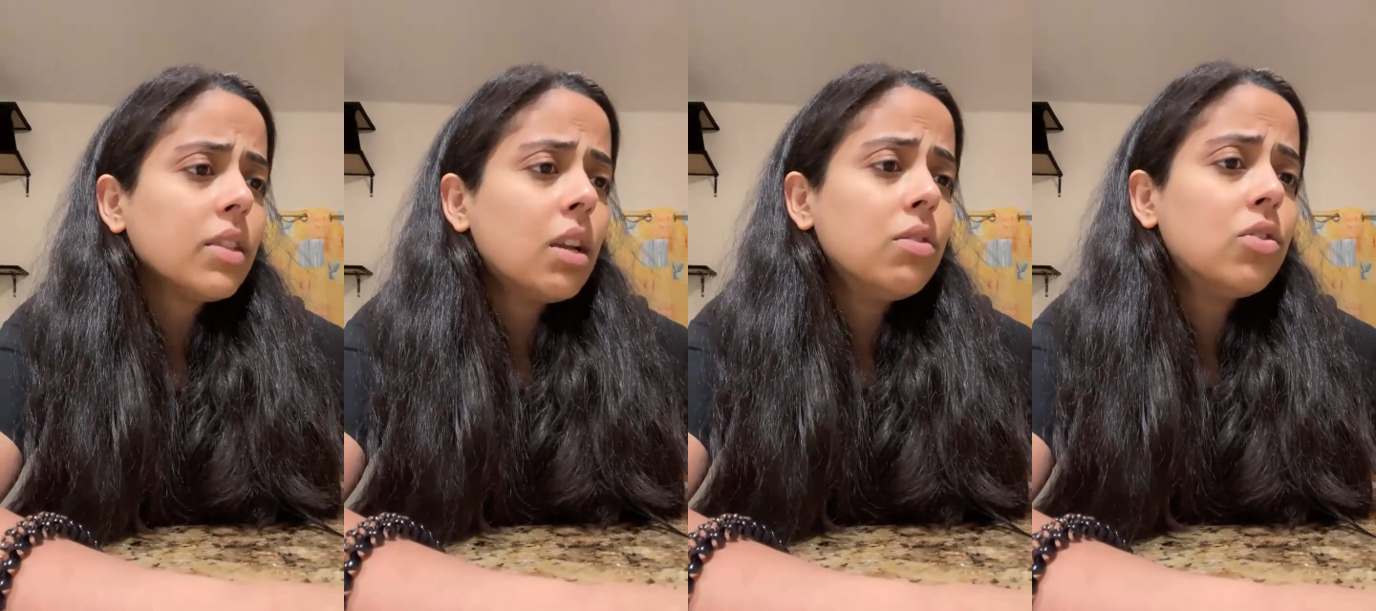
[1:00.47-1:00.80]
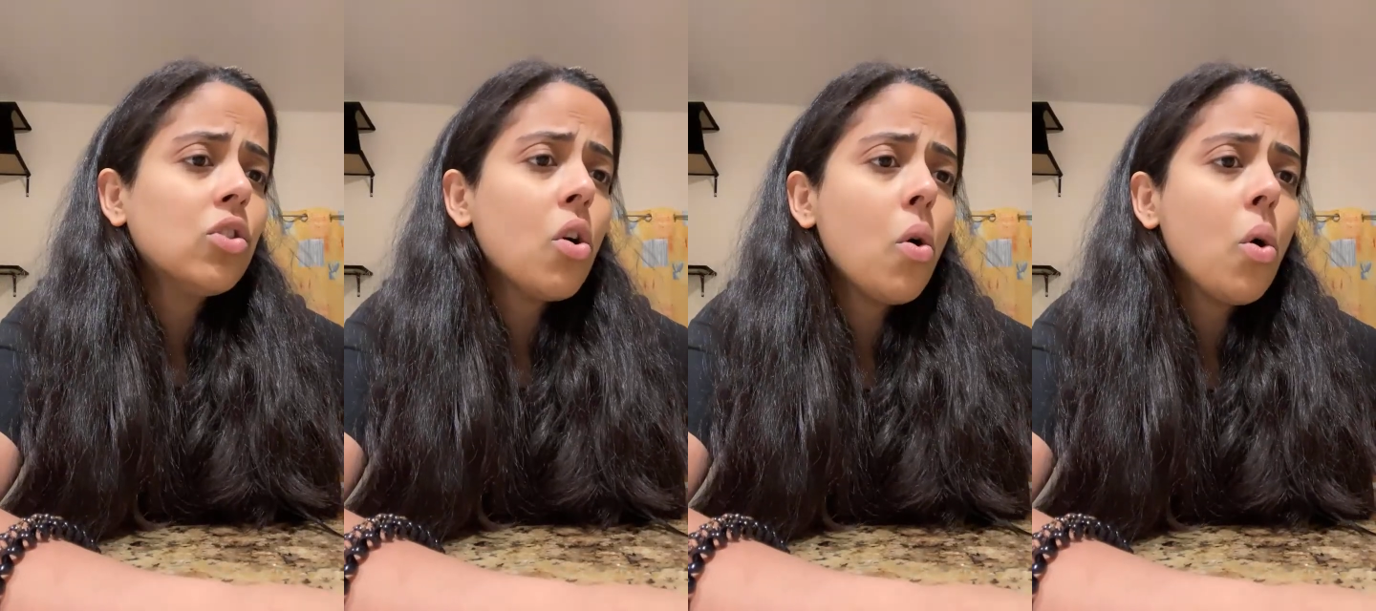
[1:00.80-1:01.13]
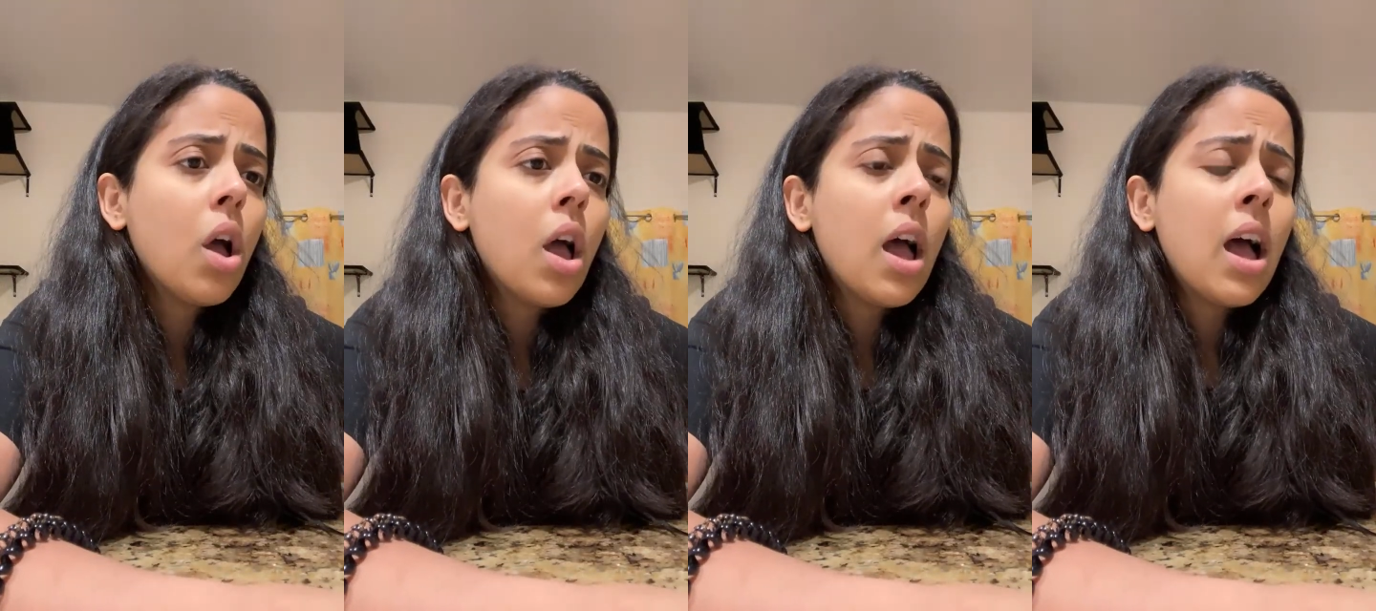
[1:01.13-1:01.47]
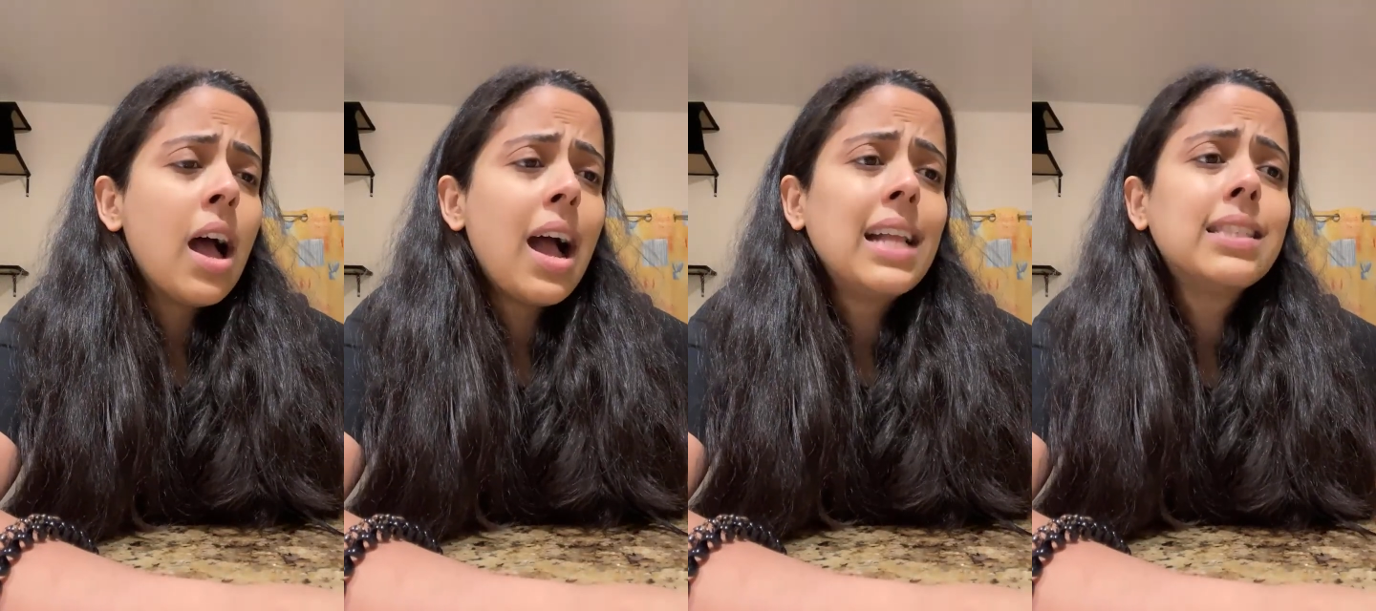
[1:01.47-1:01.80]
so
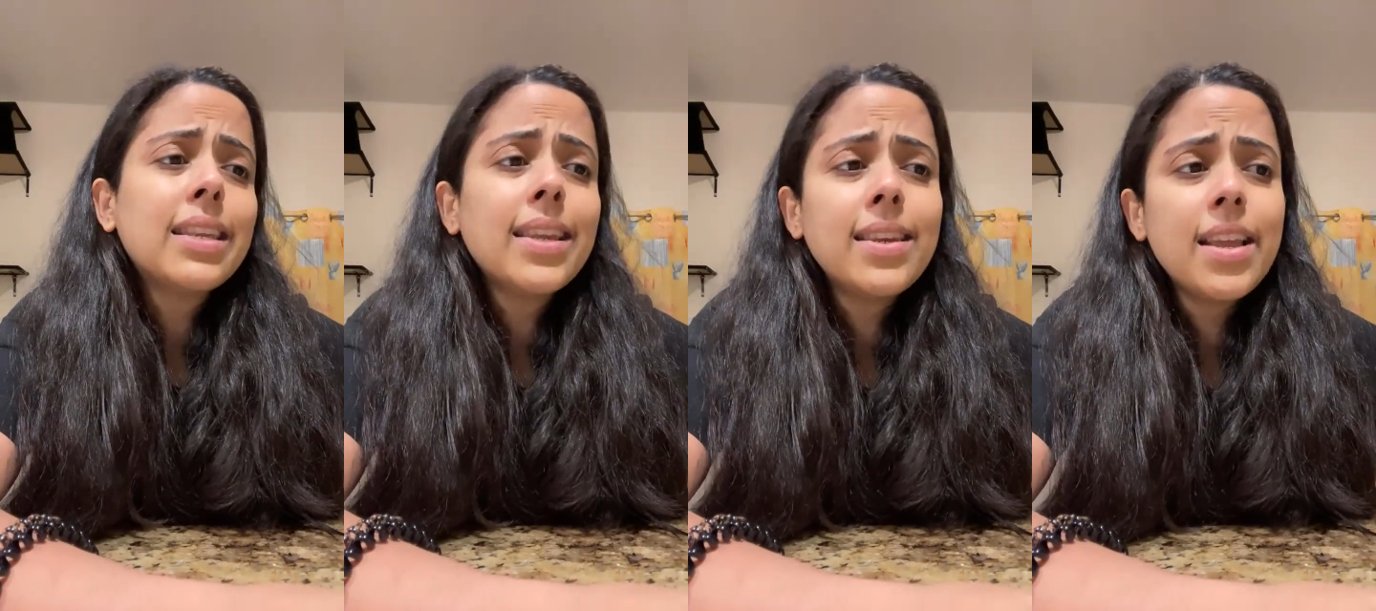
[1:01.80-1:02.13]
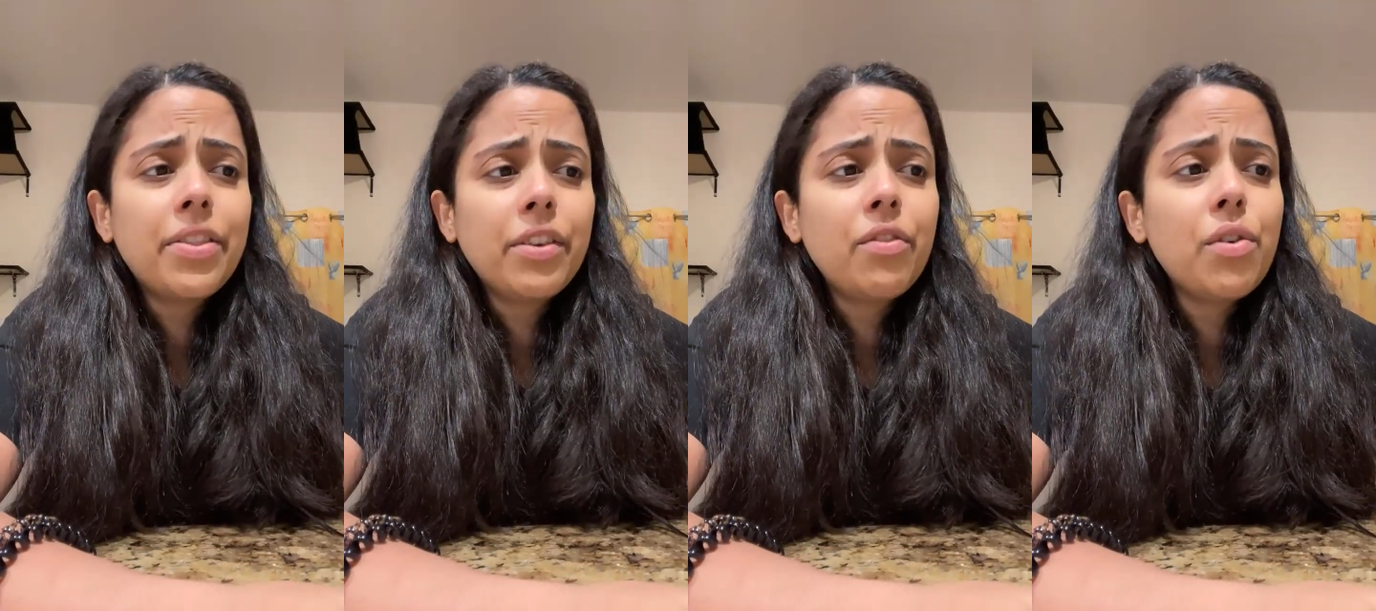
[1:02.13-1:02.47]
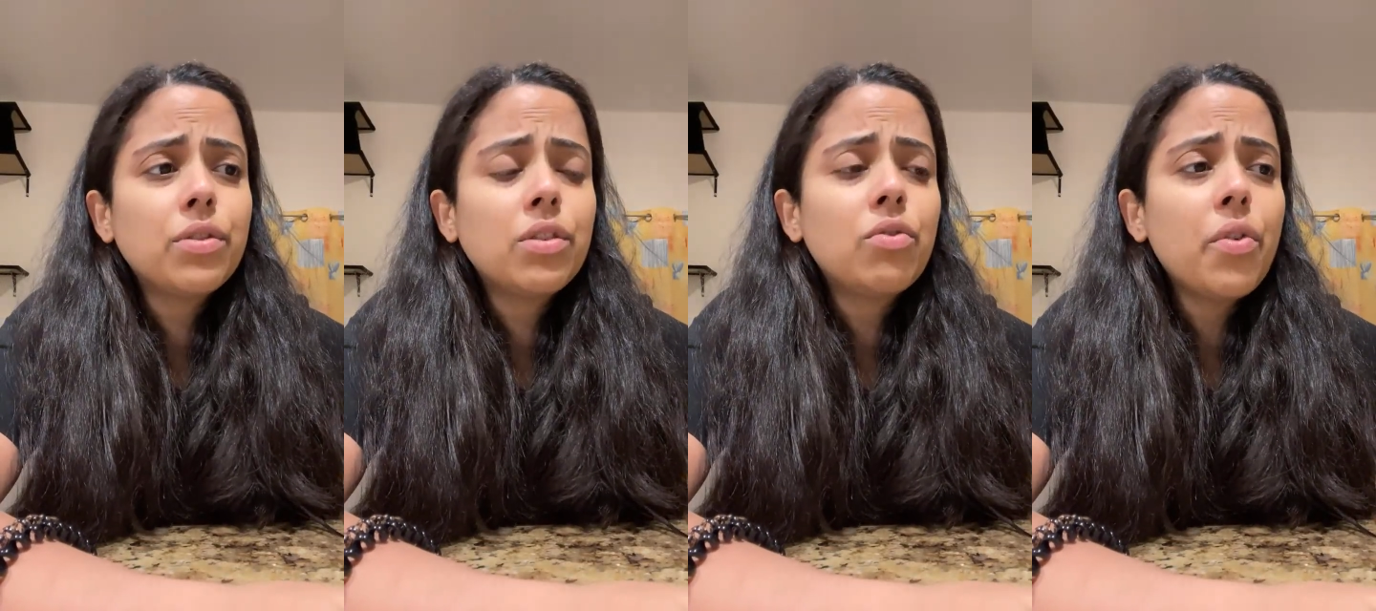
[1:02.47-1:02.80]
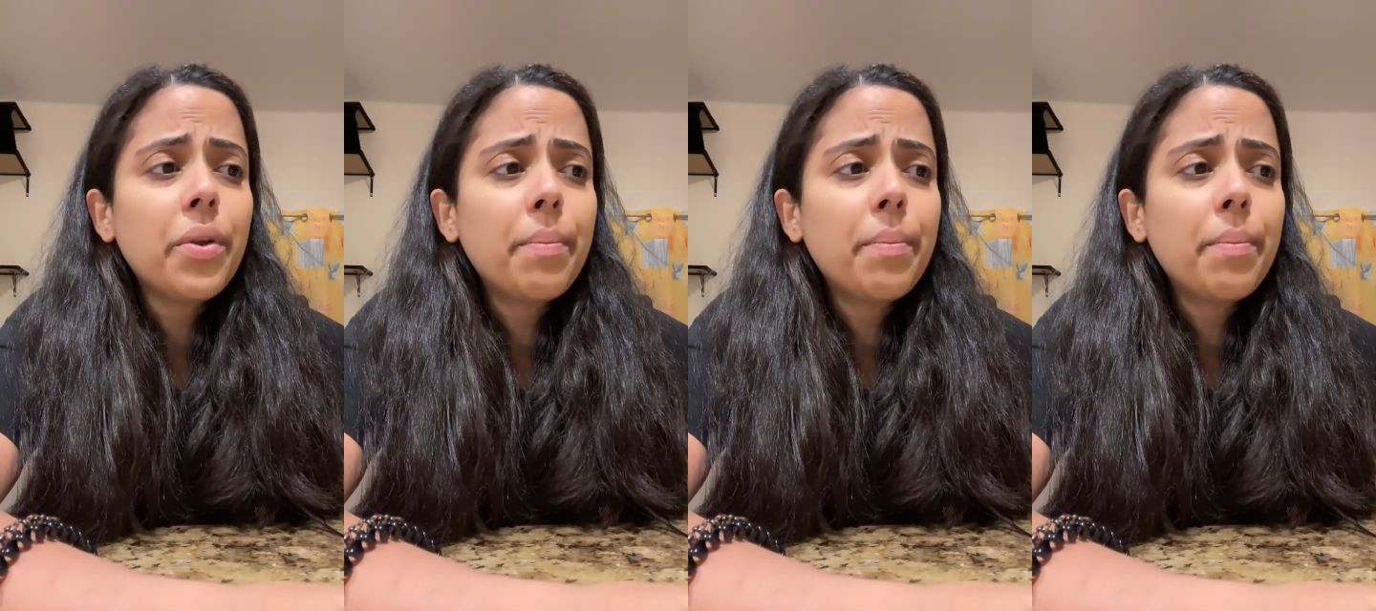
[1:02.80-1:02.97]
Einstein and Nathan Rosen wrote